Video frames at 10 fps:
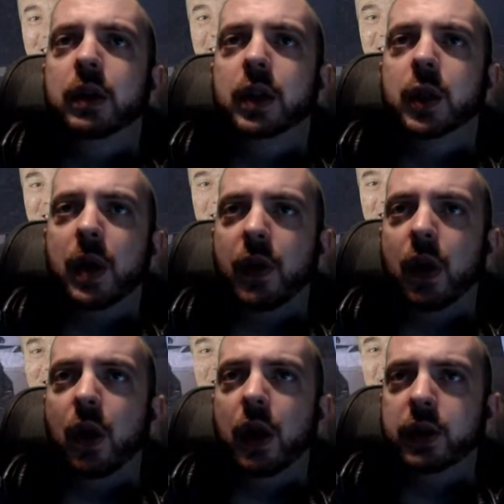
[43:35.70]
So we have
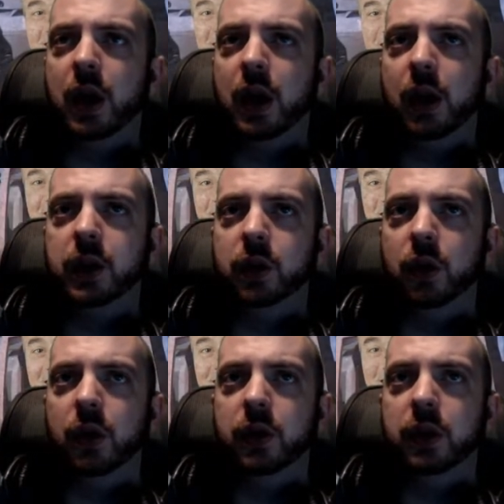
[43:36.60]
our Hollow Star light
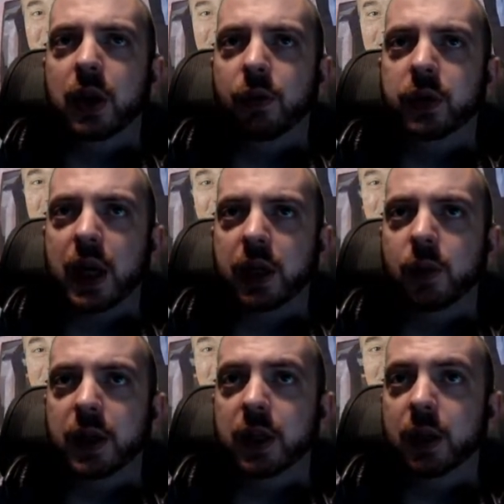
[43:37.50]
source, therefore Stanton
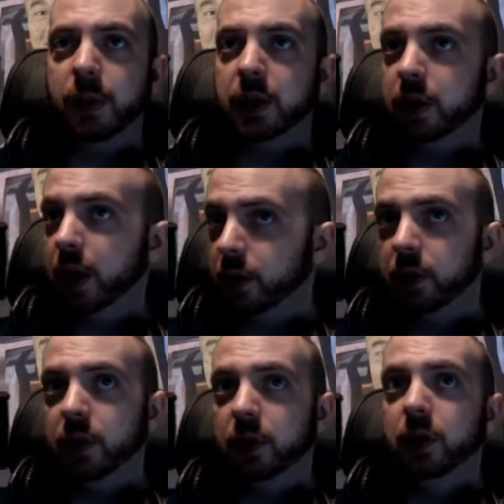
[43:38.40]
remains incomplete. Yes.
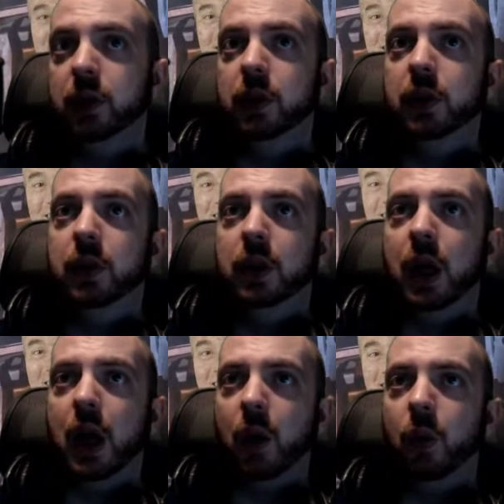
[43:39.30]

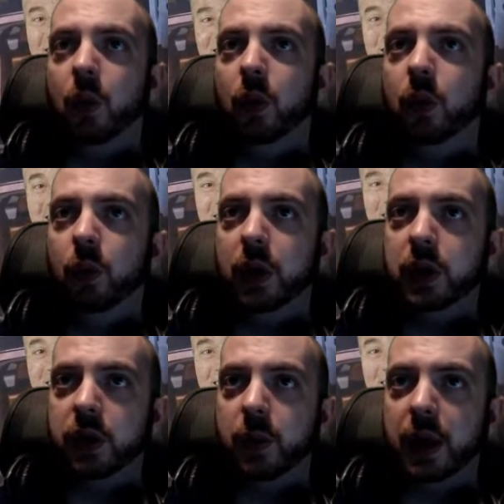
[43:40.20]
When do you
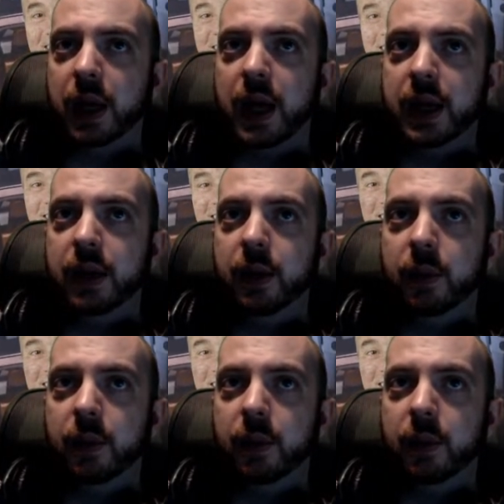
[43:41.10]
think we'll get a